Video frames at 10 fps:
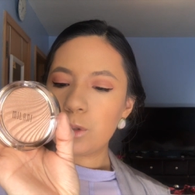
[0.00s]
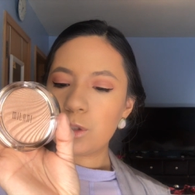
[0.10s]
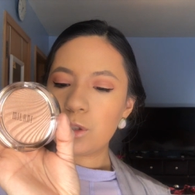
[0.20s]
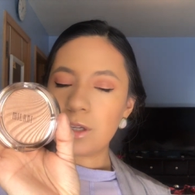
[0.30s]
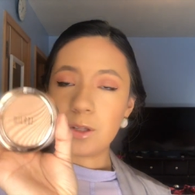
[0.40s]

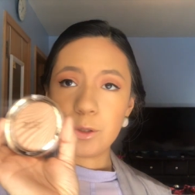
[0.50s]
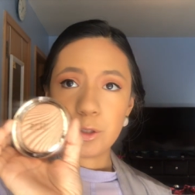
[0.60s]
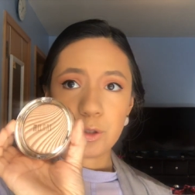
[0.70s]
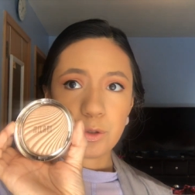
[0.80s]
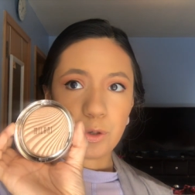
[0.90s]
sun glow
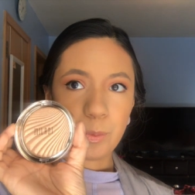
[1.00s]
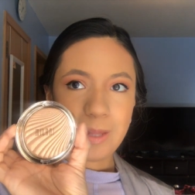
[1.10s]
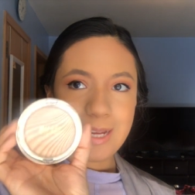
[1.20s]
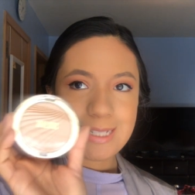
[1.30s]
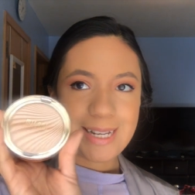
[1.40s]
strobe
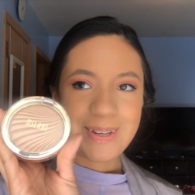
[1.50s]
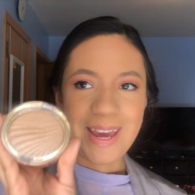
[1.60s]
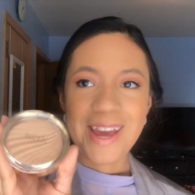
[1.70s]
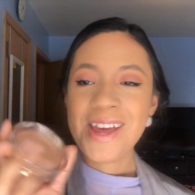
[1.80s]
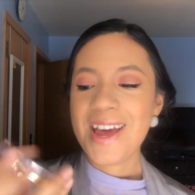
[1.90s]
light. Okay,